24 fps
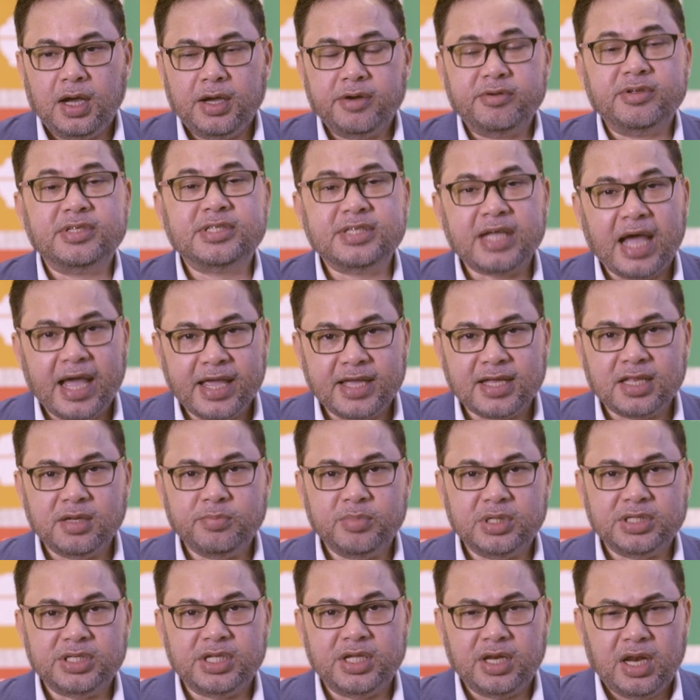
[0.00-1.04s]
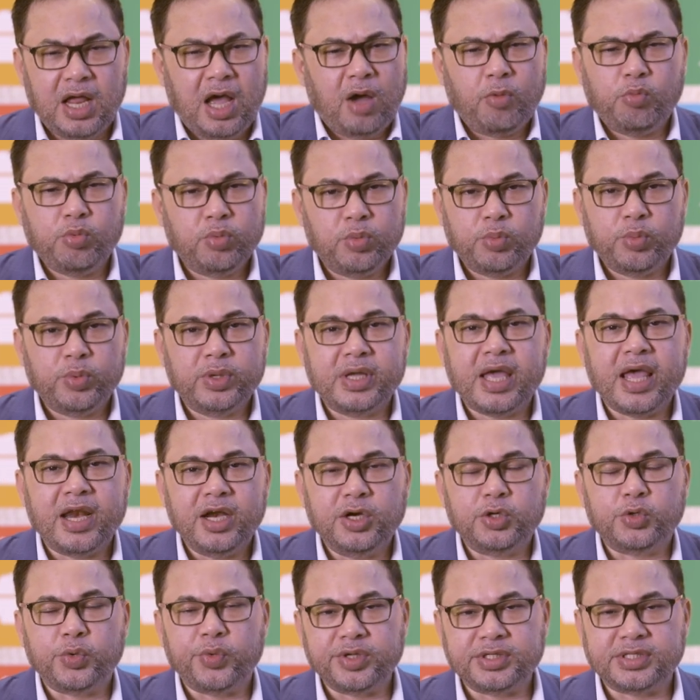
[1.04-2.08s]
recycled material, how we get
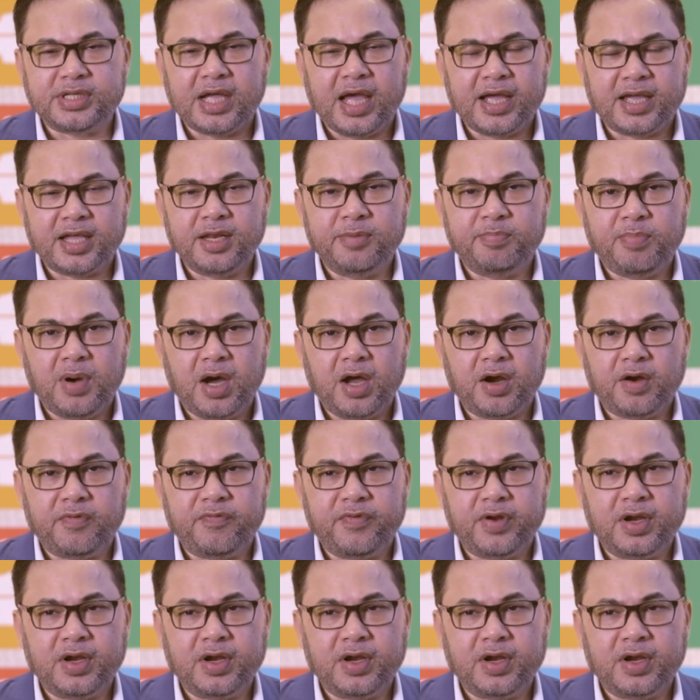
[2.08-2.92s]
into recycled part of